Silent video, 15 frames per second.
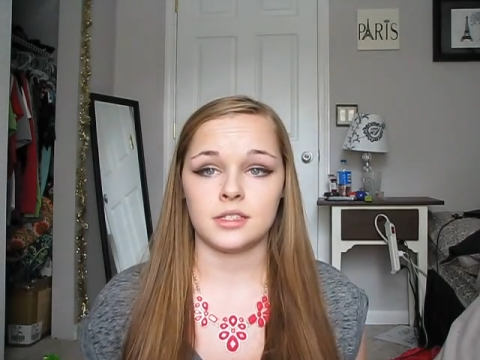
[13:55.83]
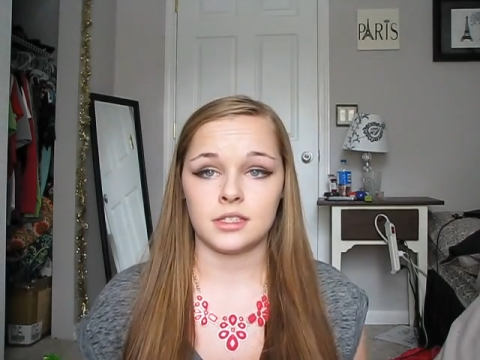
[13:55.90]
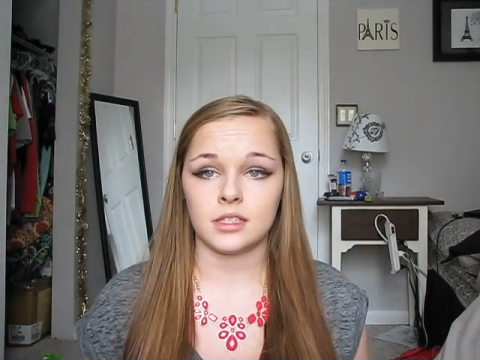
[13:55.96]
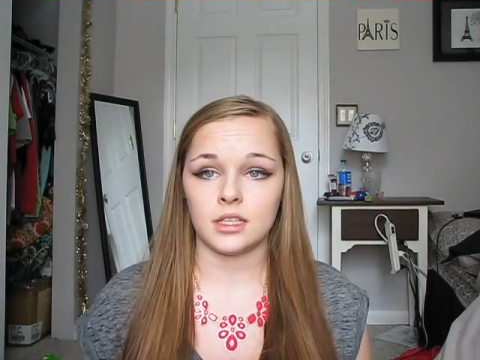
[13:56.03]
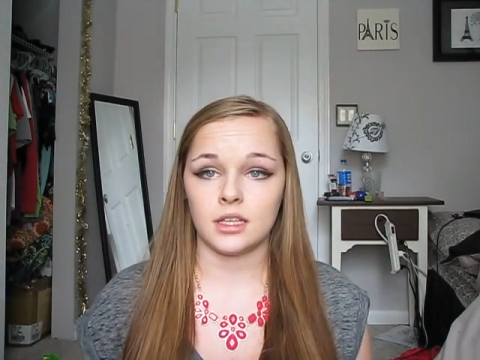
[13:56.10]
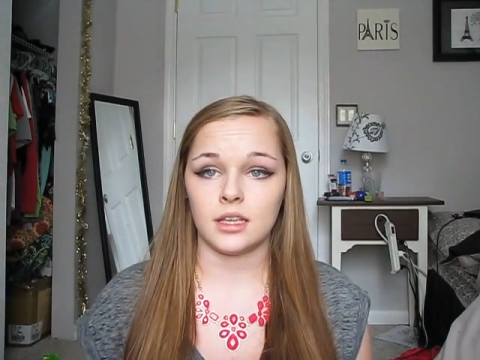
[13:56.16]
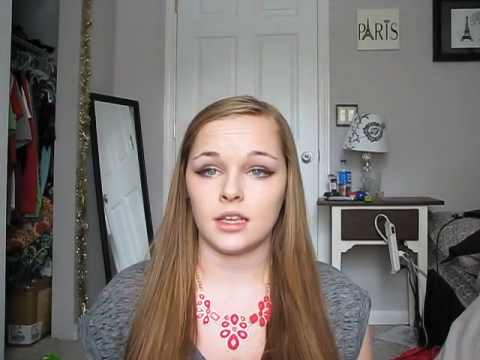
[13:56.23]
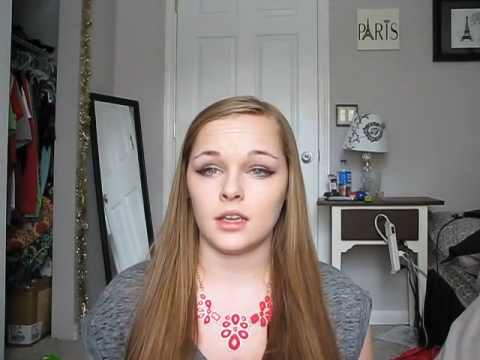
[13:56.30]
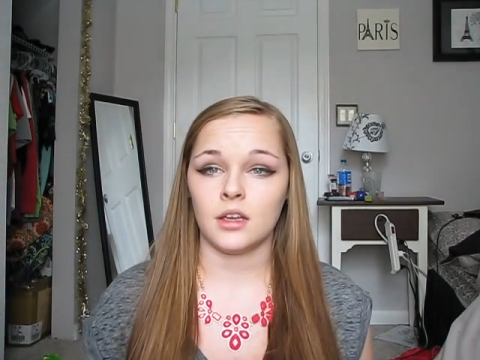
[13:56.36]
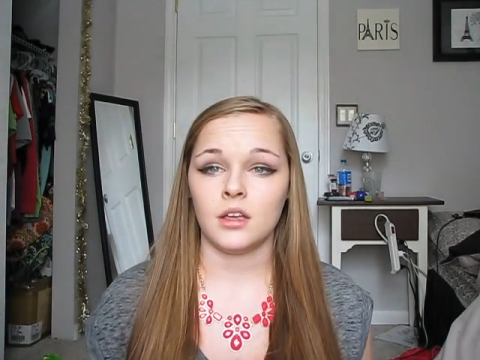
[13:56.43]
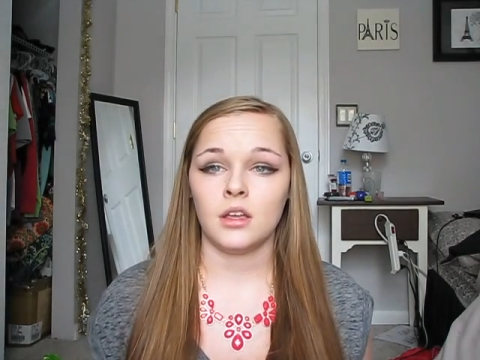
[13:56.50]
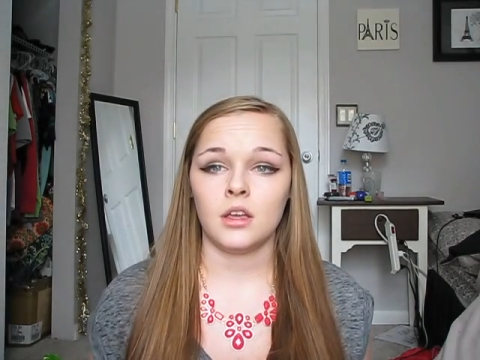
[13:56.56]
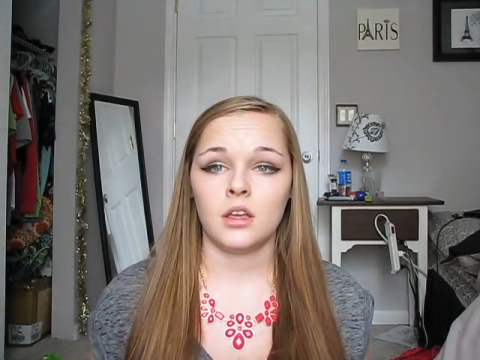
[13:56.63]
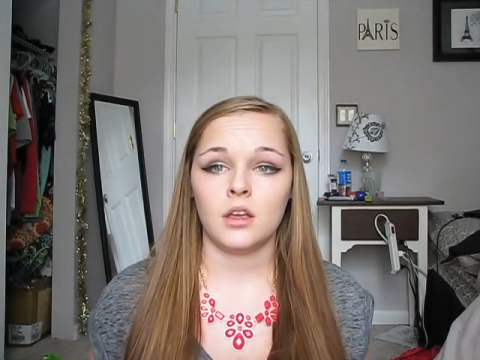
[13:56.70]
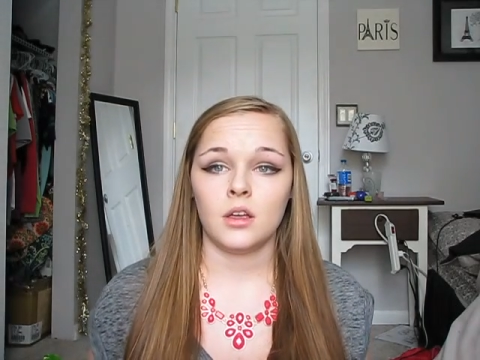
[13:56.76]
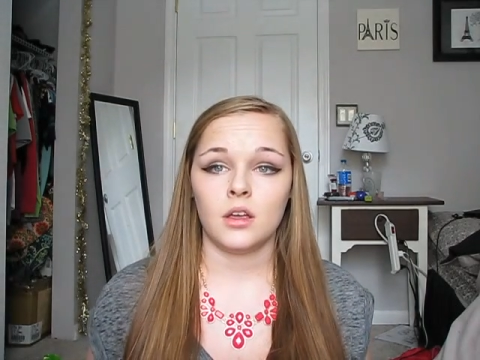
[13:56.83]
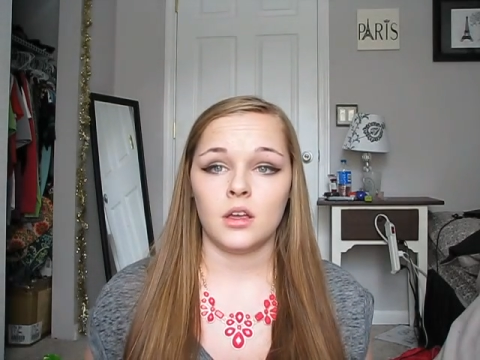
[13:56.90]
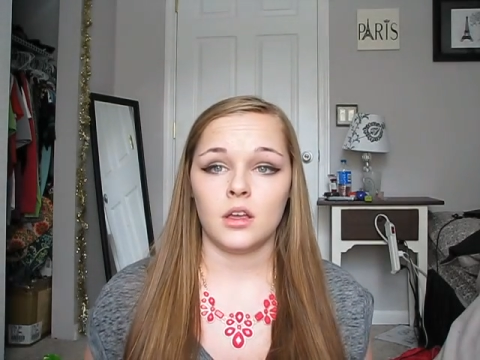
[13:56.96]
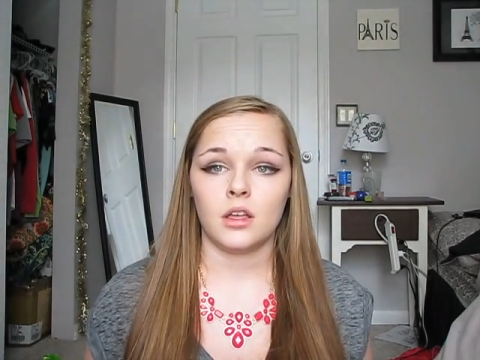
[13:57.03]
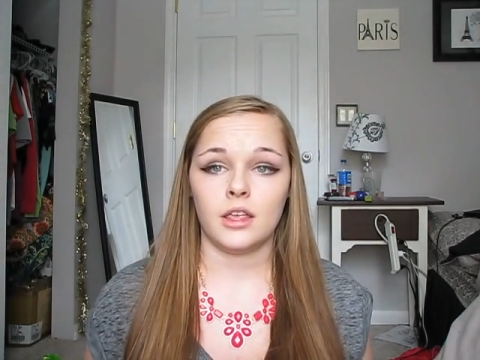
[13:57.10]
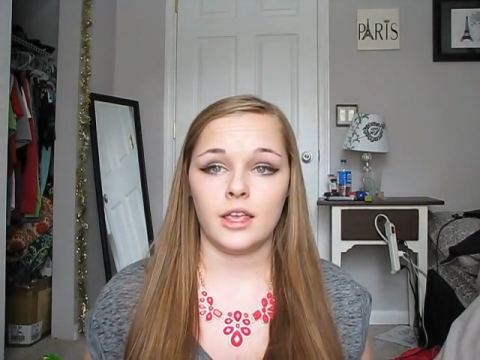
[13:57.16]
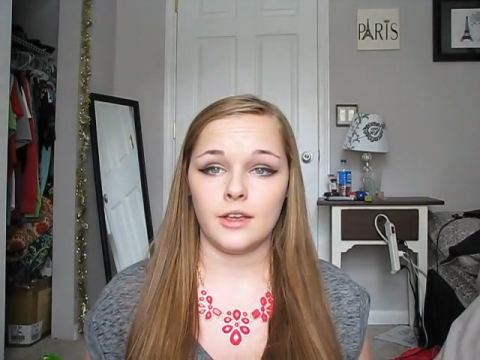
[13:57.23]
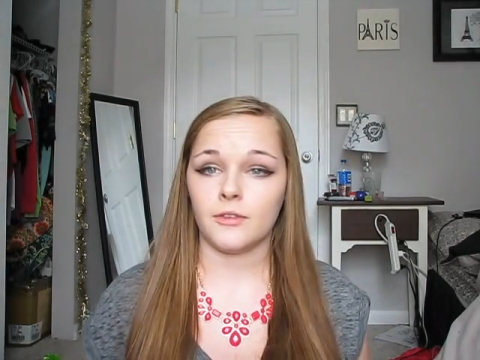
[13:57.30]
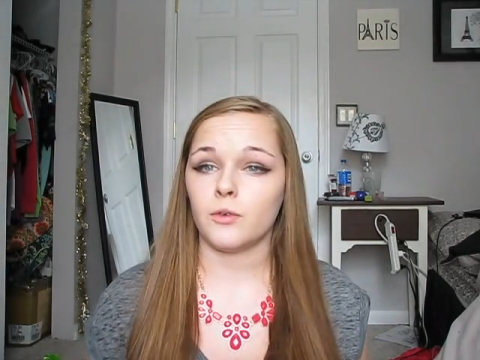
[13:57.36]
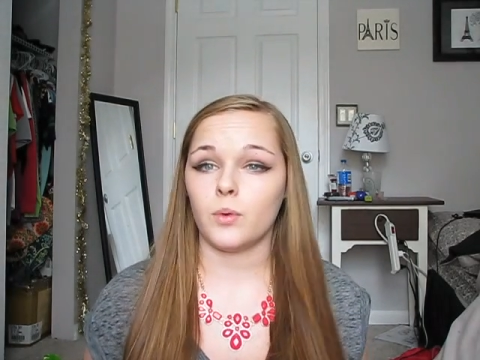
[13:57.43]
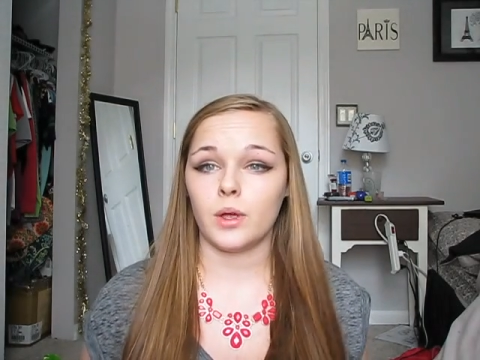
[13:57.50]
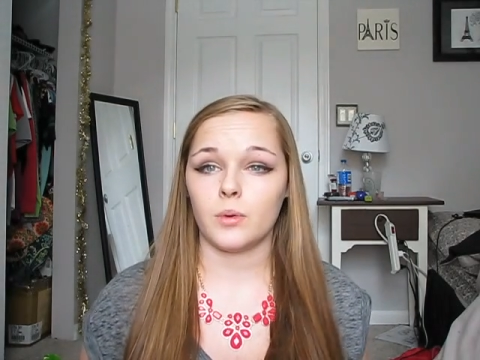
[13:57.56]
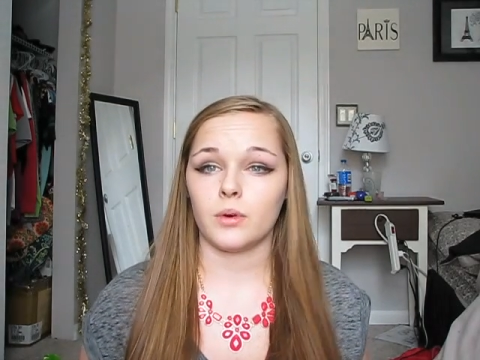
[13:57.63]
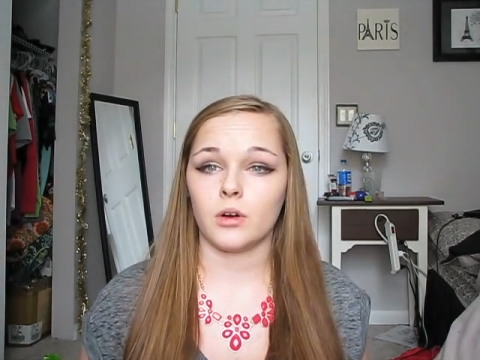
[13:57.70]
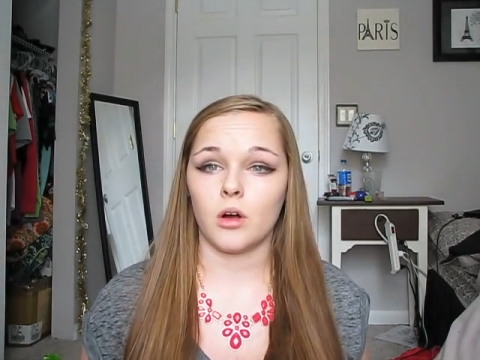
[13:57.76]
see if
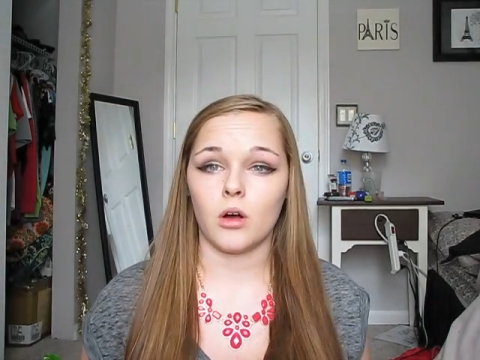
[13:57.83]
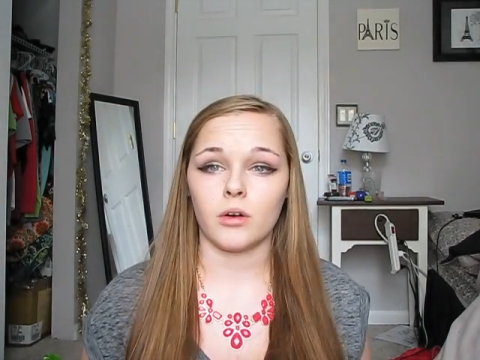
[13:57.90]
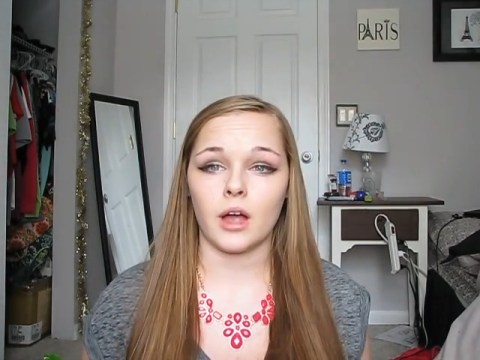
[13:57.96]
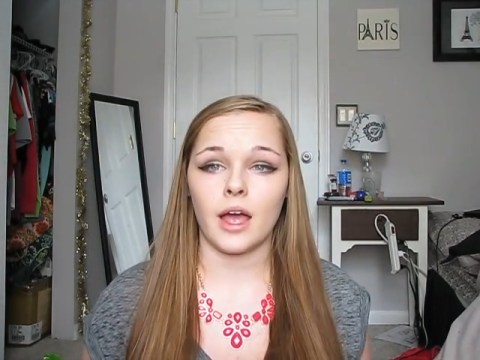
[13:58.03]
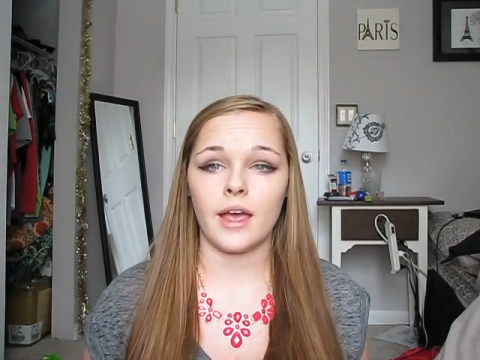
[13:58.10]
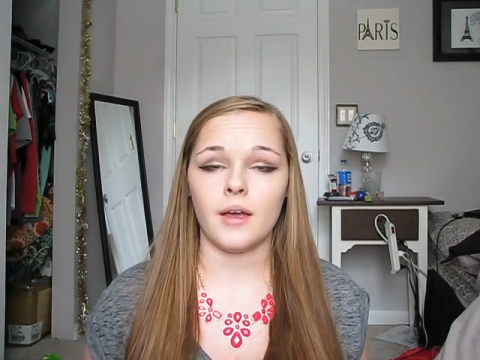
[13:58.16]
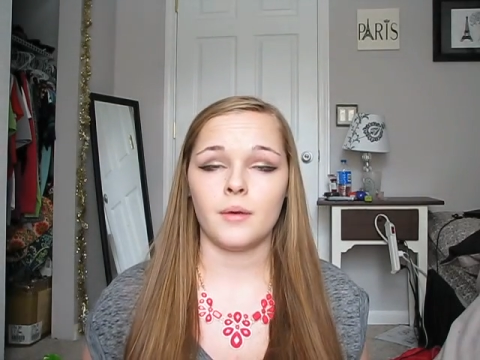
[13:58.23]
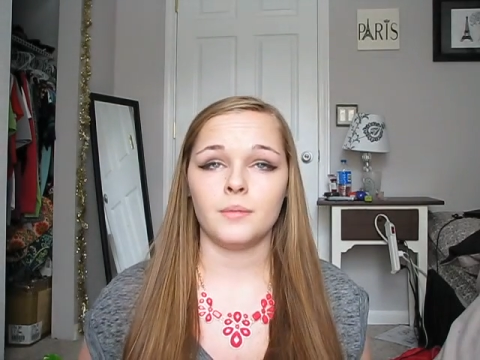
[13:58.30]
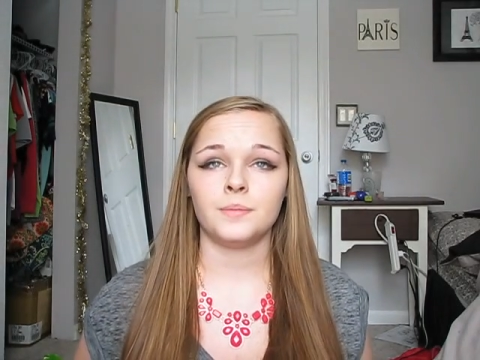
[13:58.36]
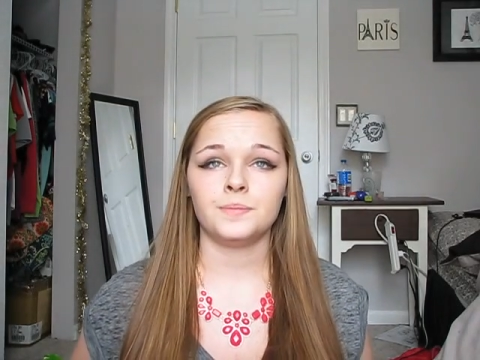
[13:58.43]
we were alright.